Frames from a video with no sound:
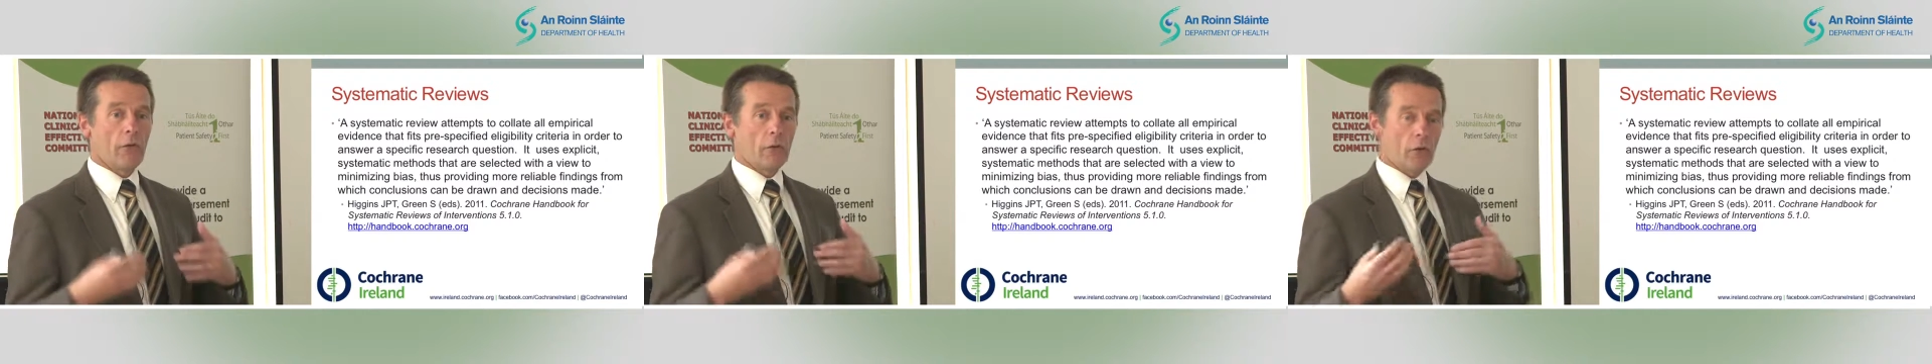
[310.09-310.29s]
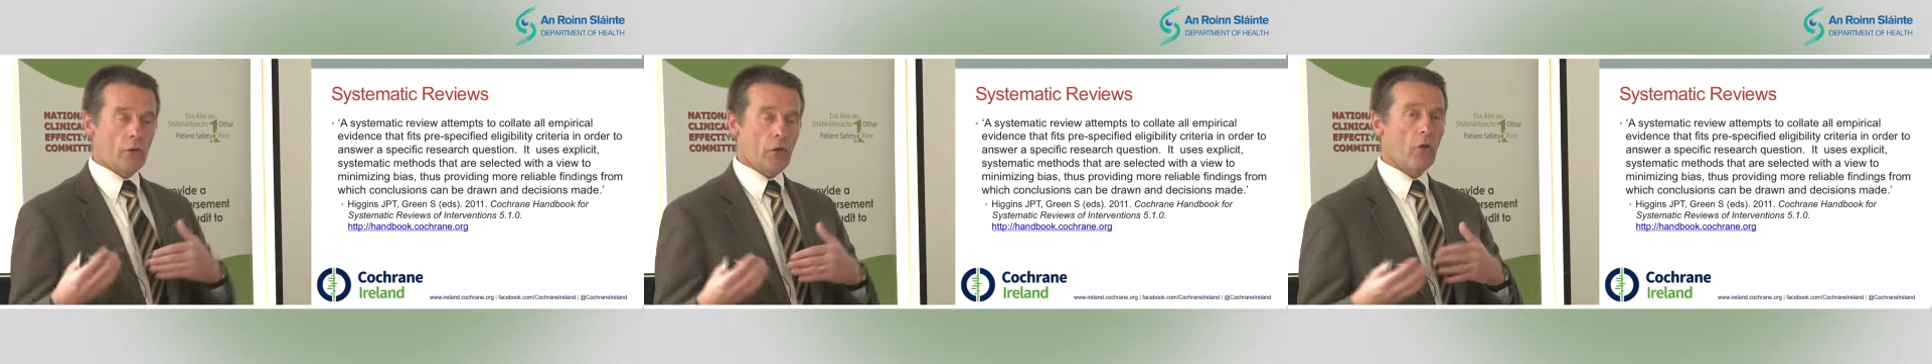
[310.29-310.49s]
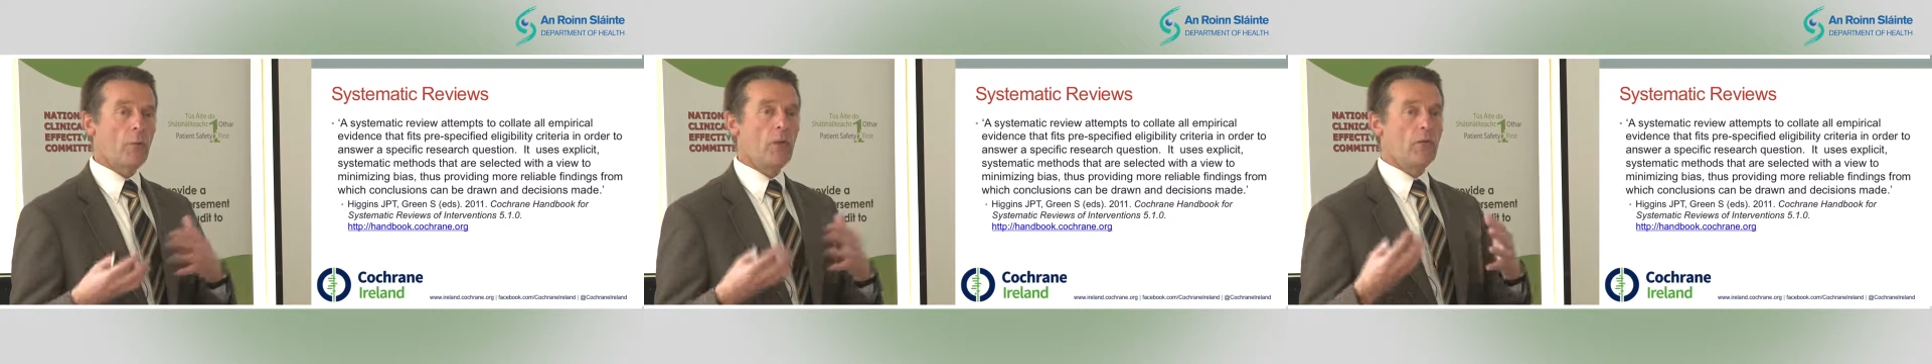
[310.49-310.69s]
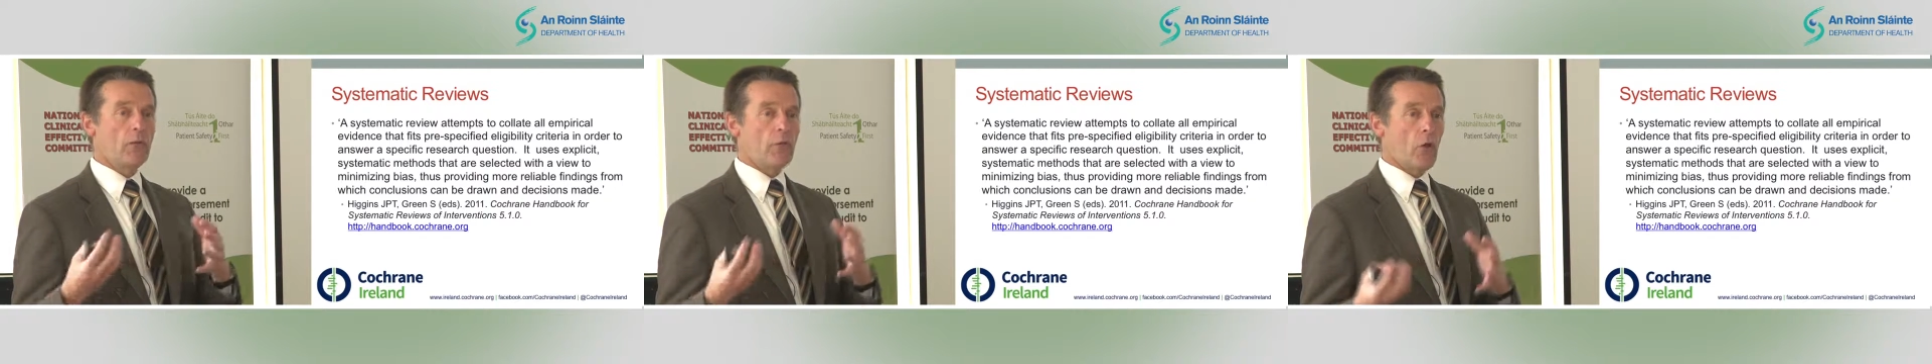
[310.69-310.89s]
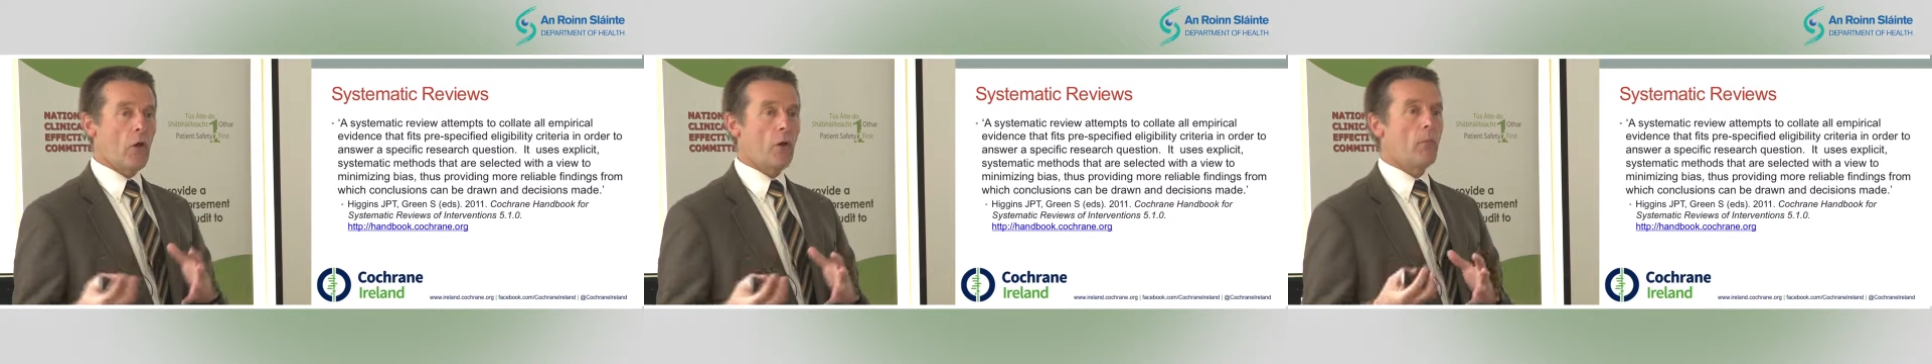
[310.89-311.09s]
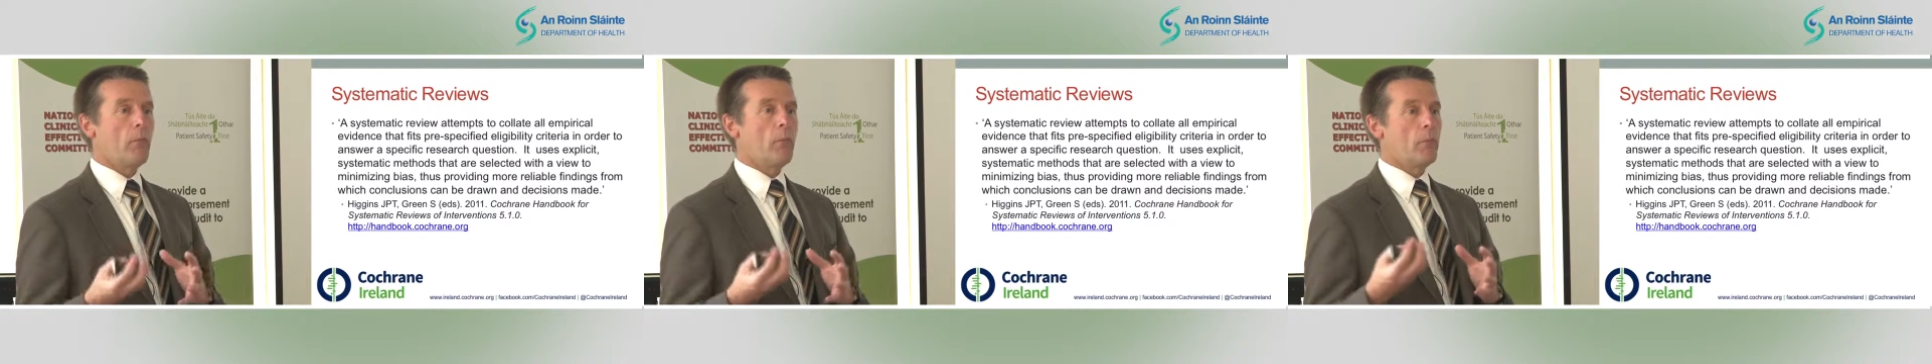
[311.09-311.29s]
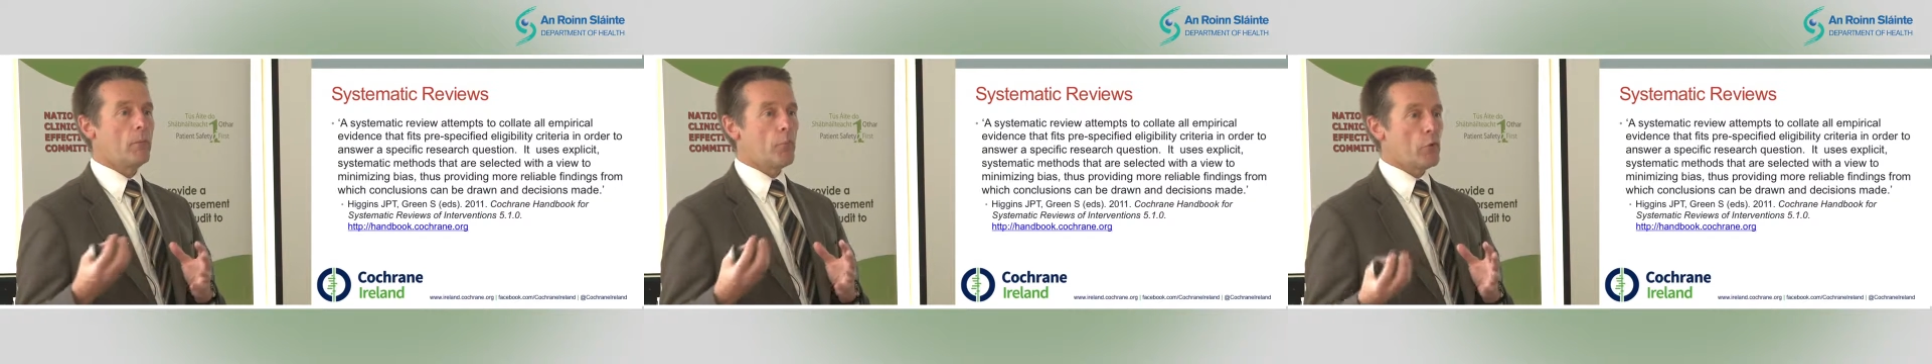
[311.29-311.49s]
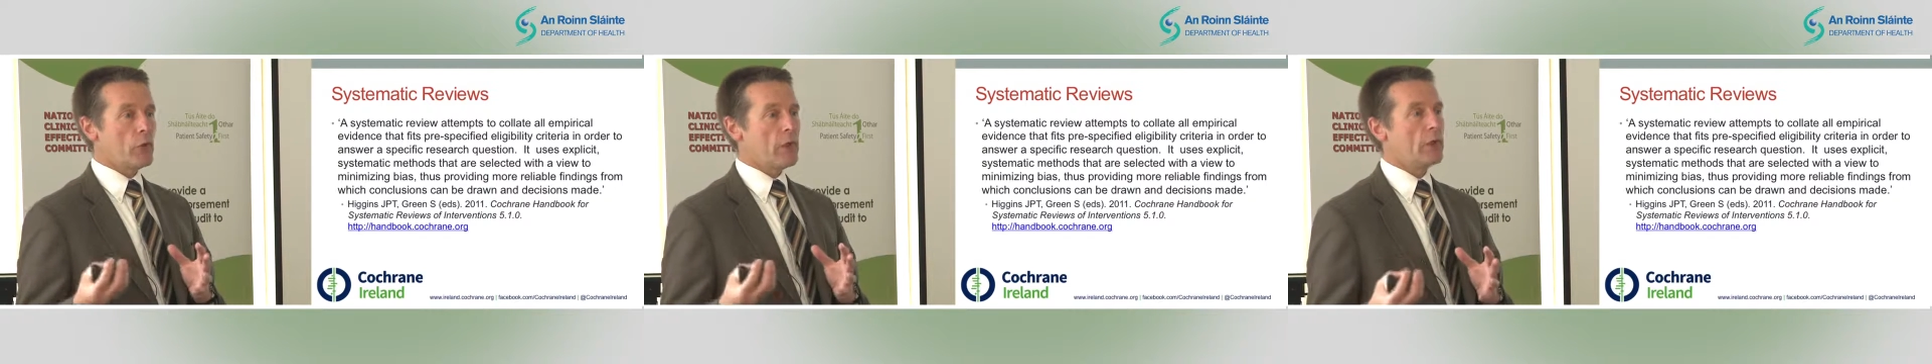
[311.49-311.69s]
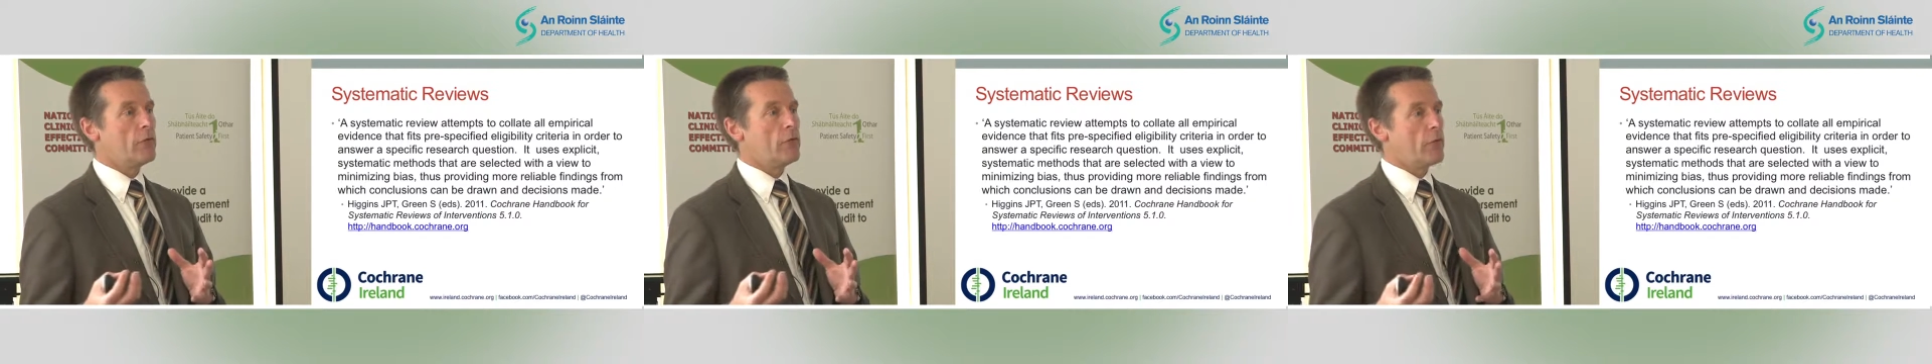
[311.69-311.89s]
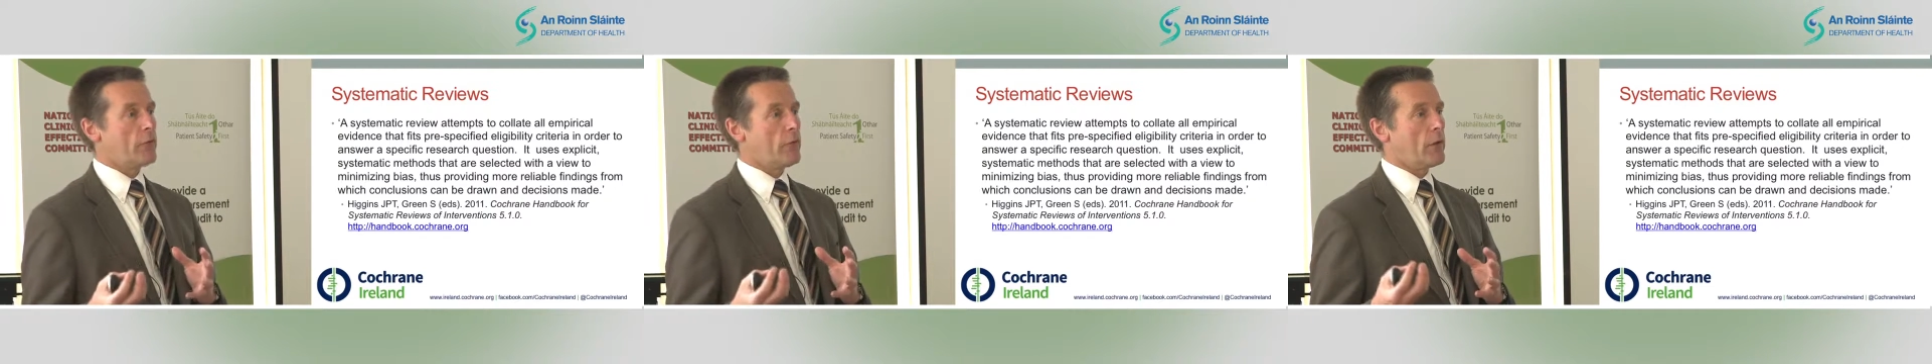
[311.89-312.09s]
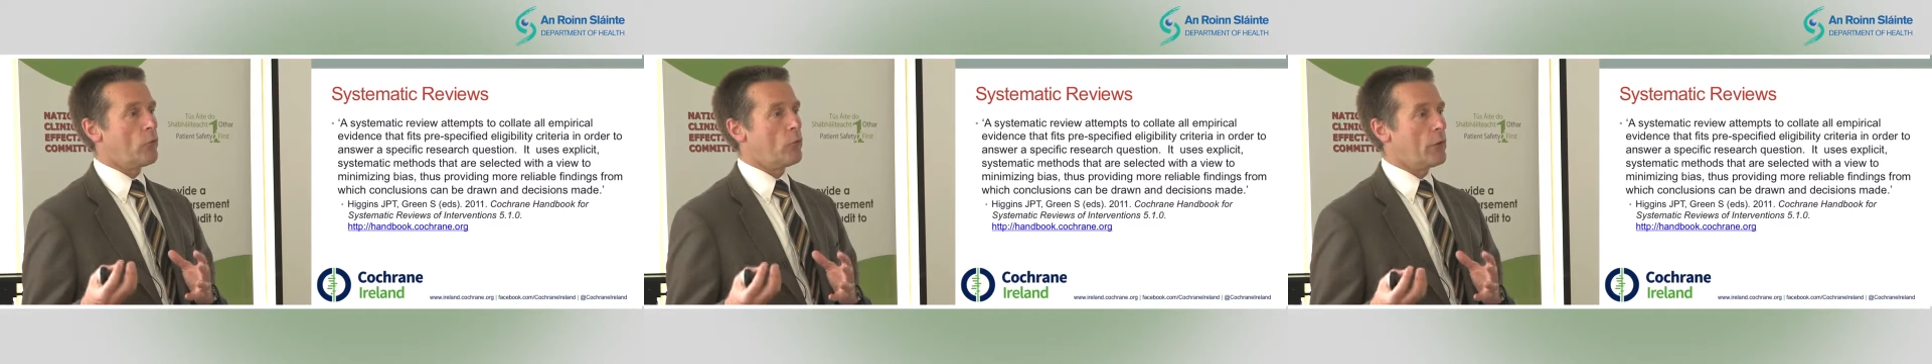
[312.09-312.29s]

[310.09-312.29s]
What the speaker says: There's going to be some pre-existing